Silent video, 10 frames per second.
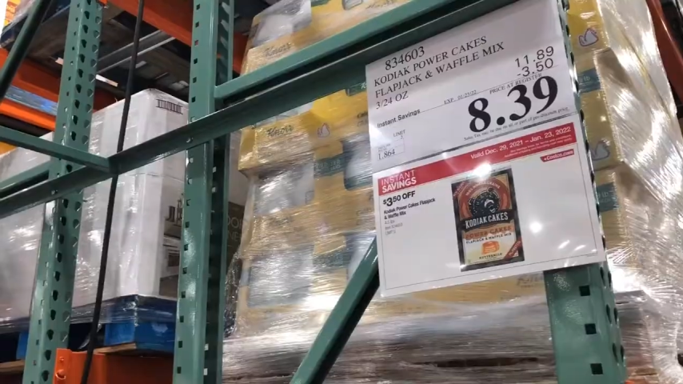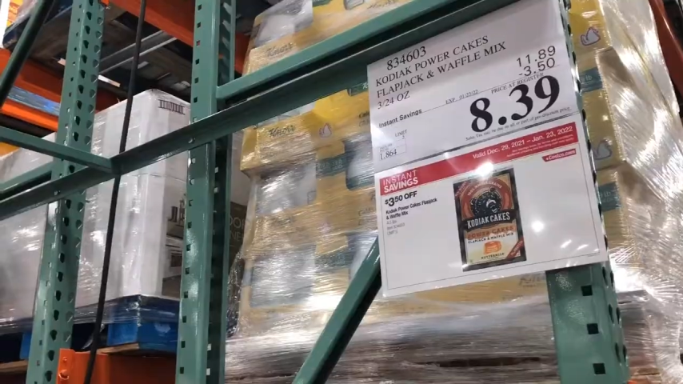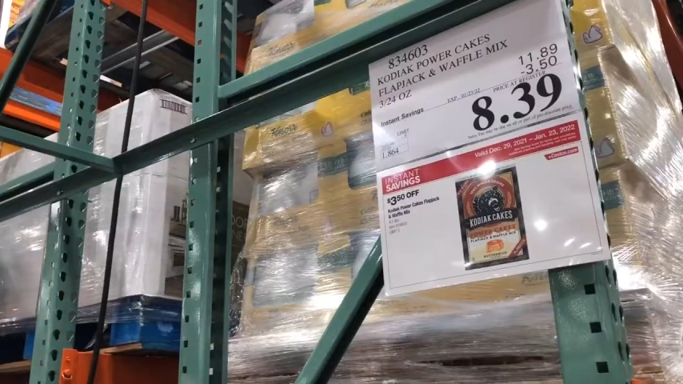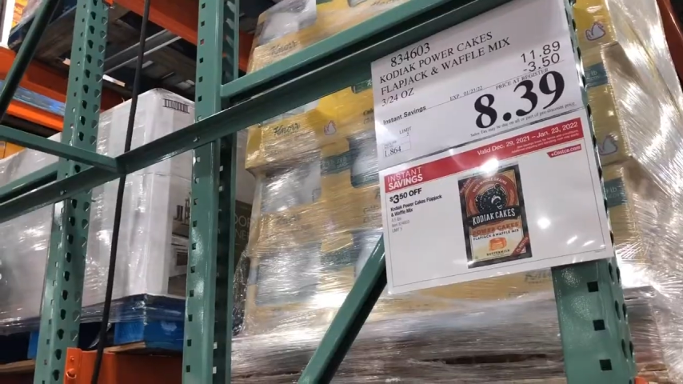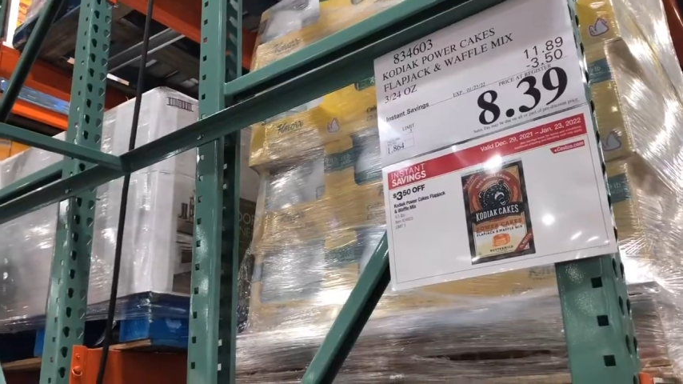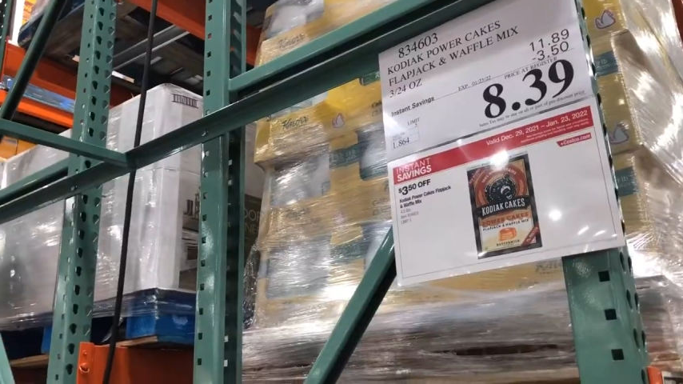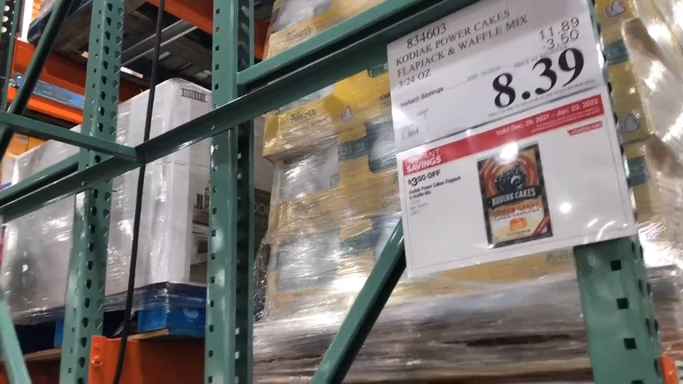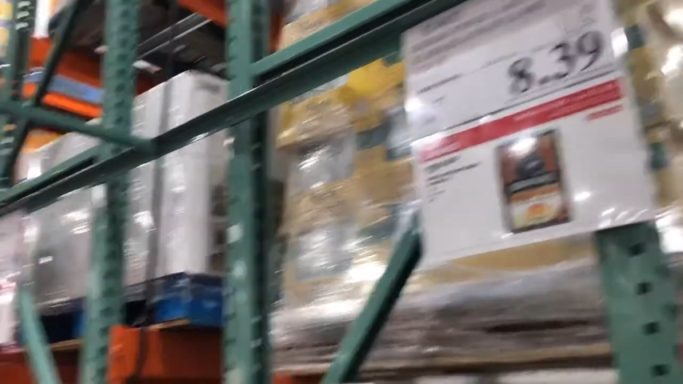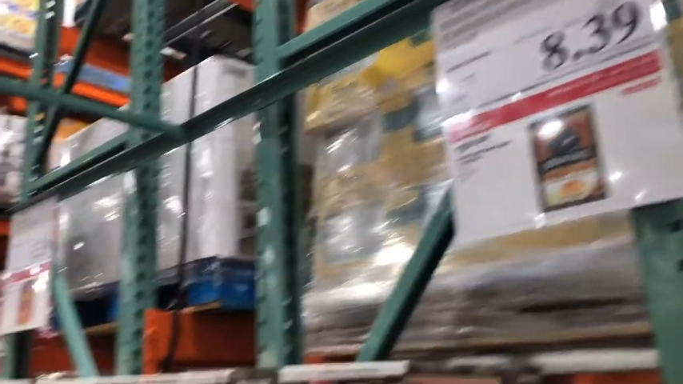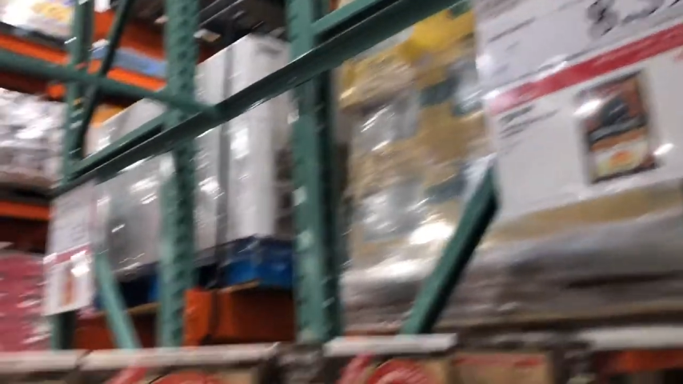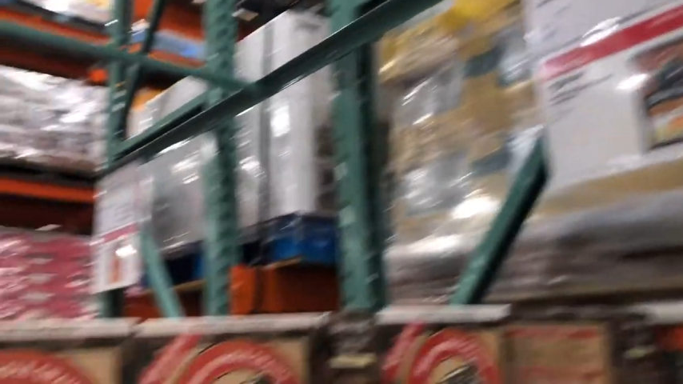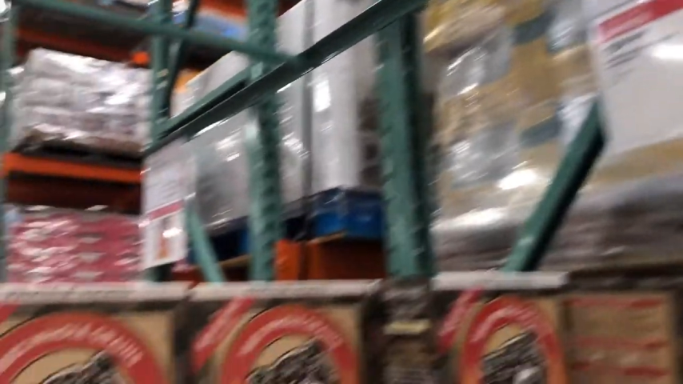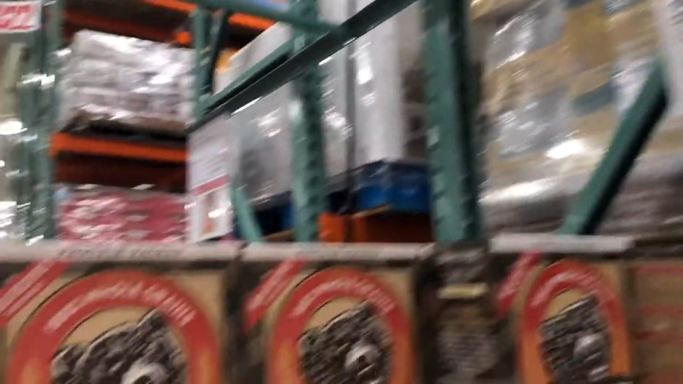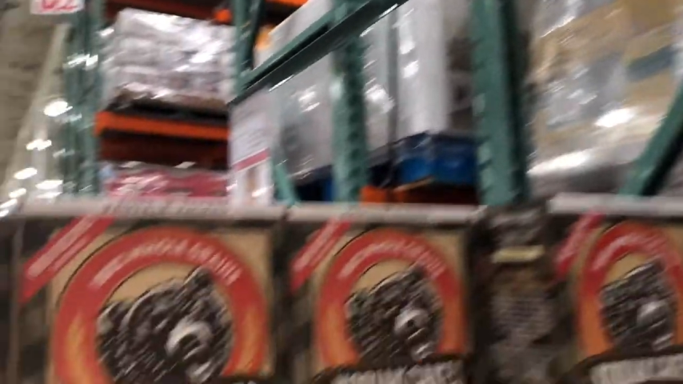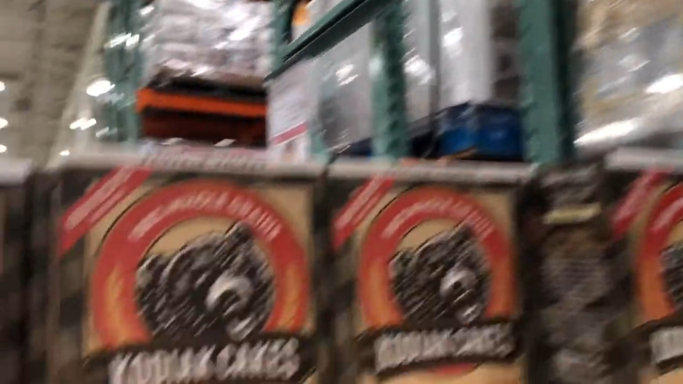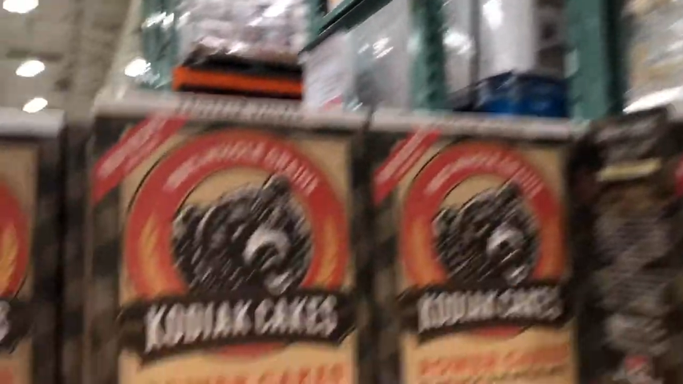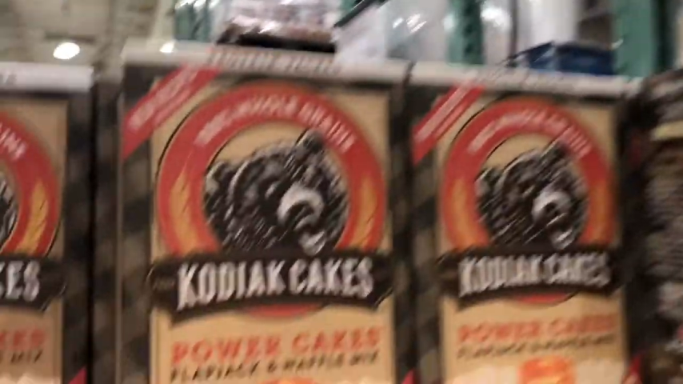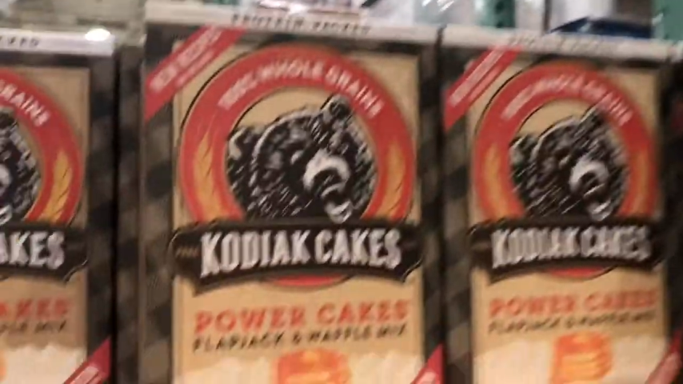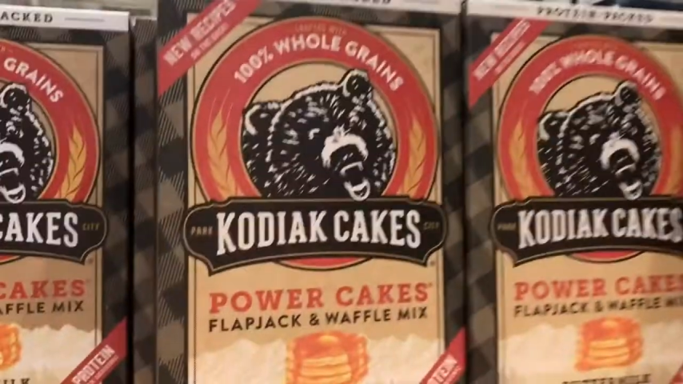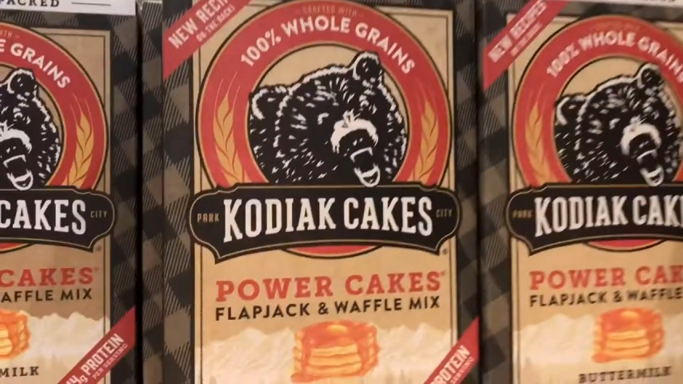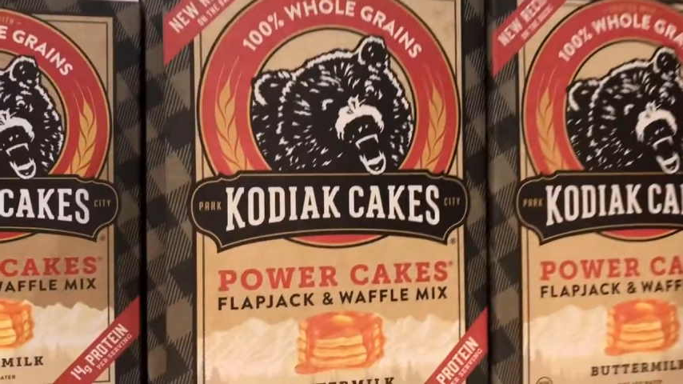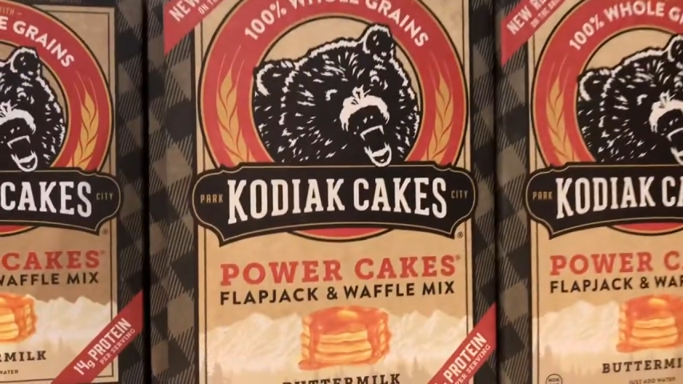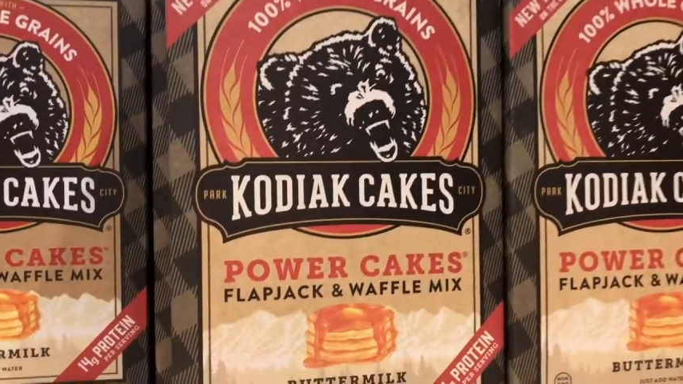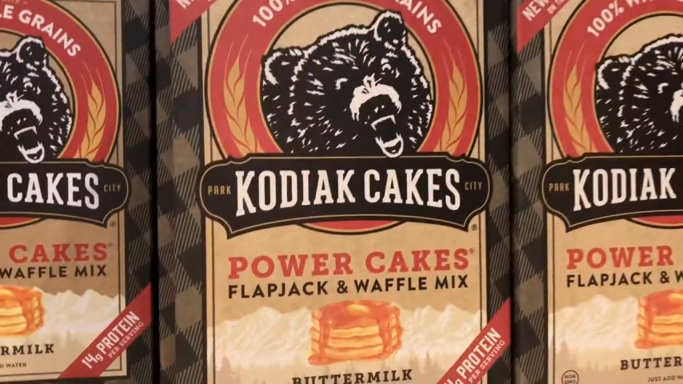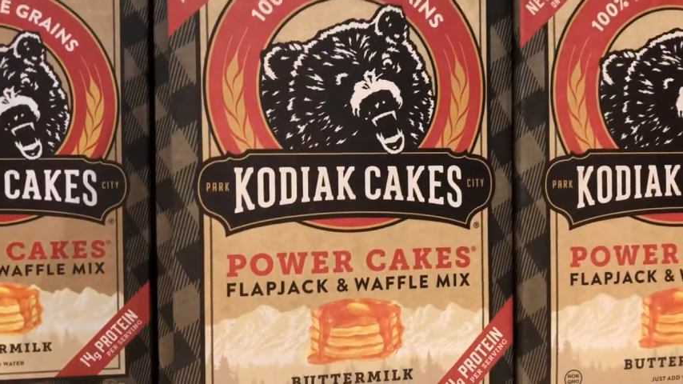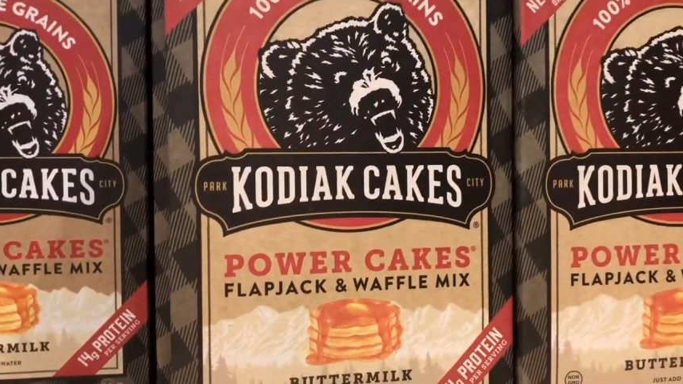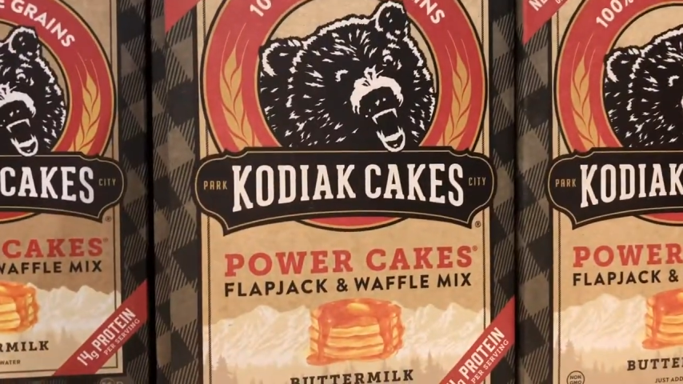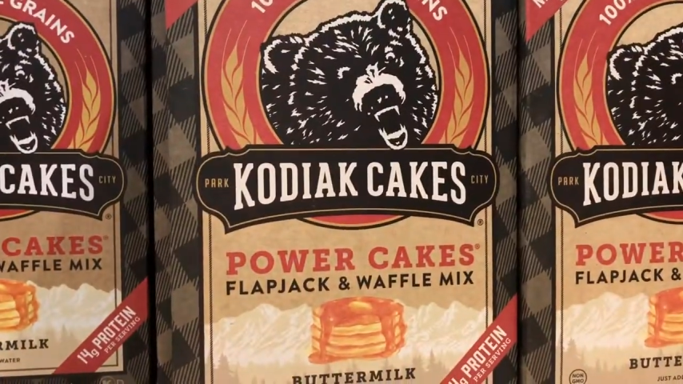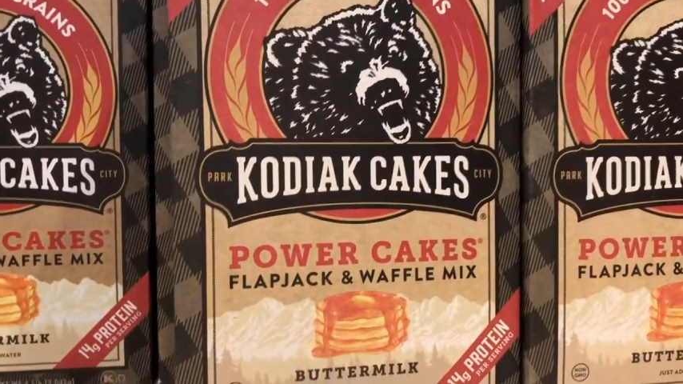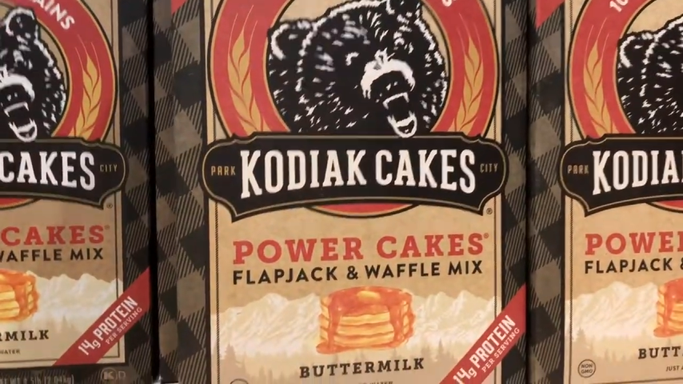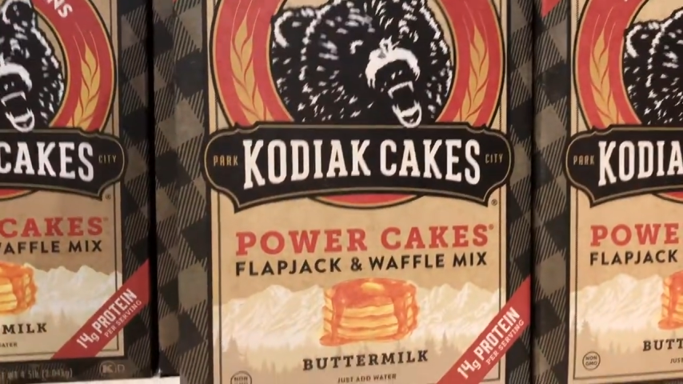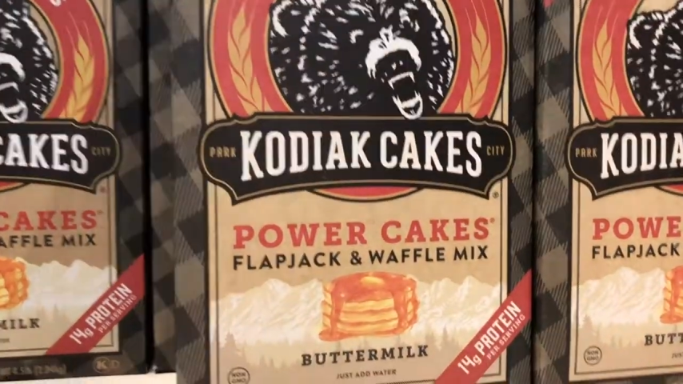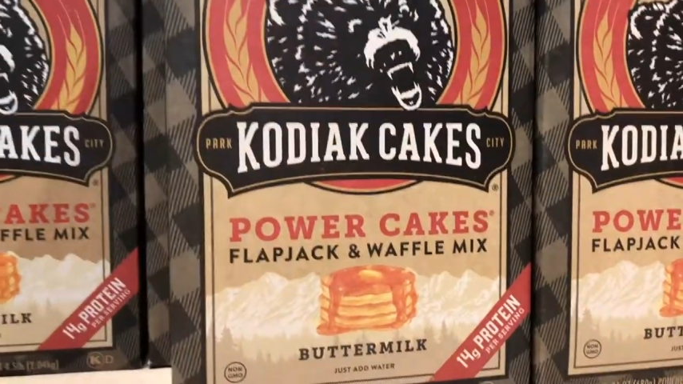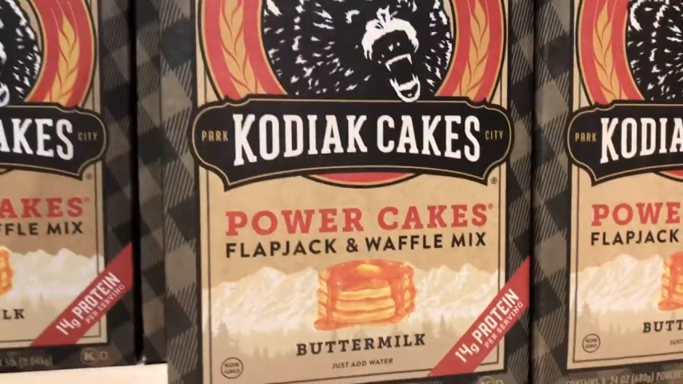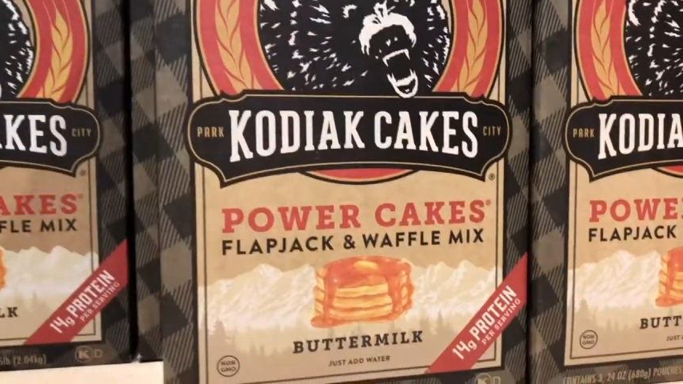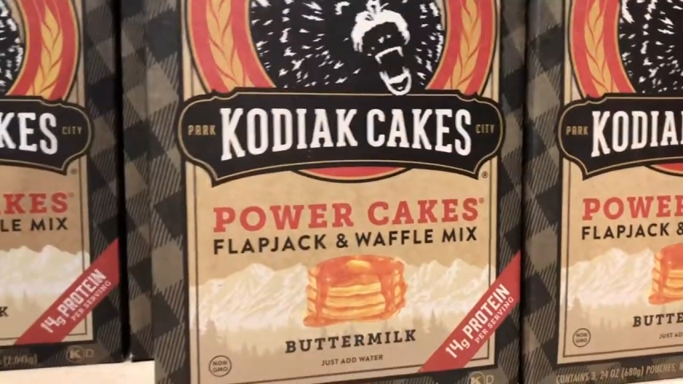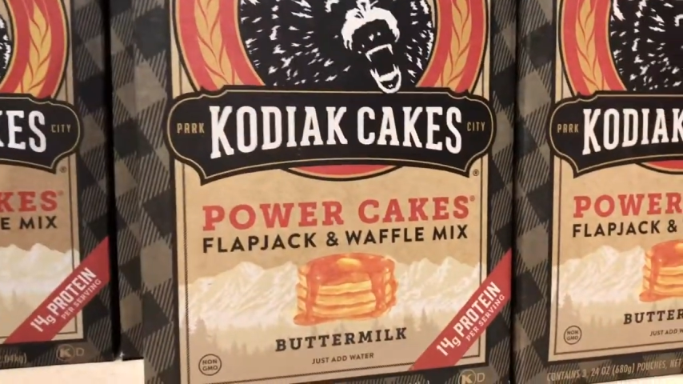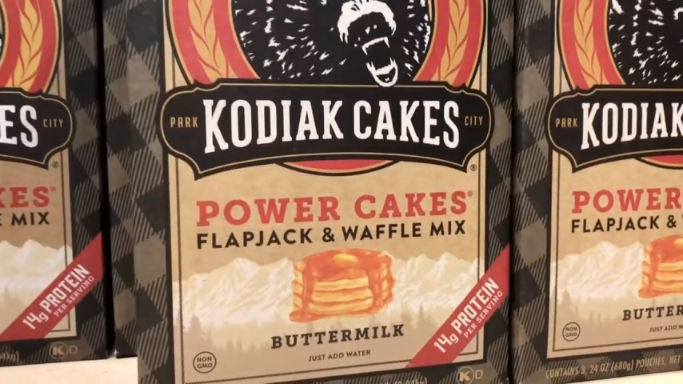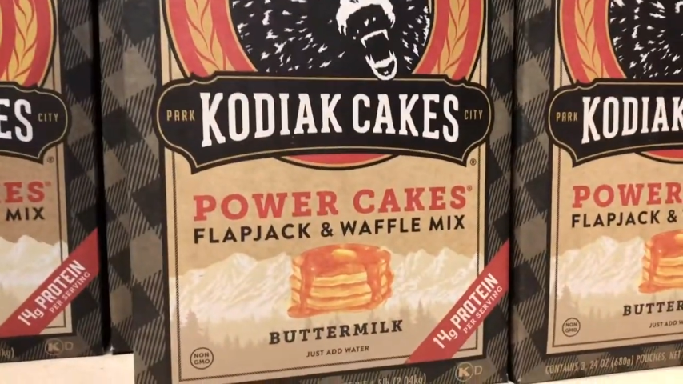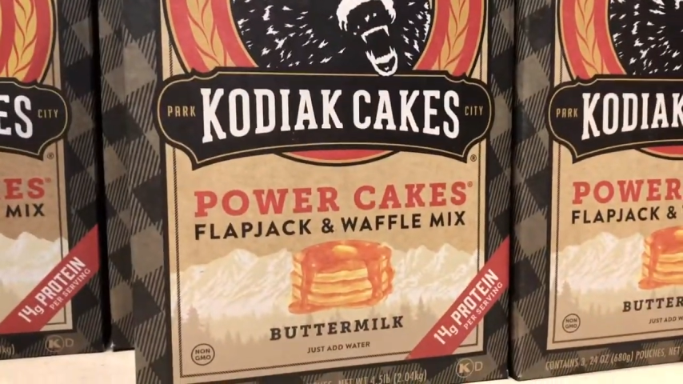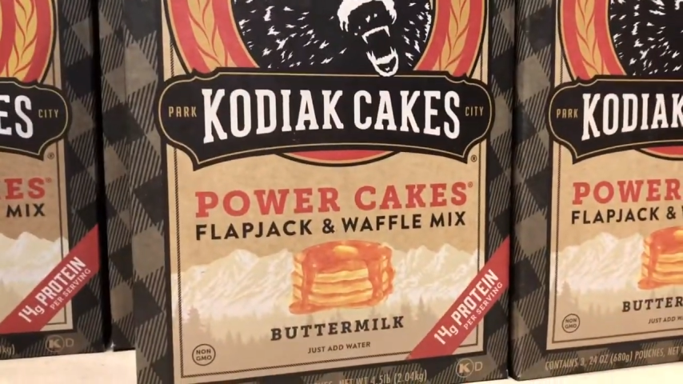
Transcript: Nobody's mouth can be seen.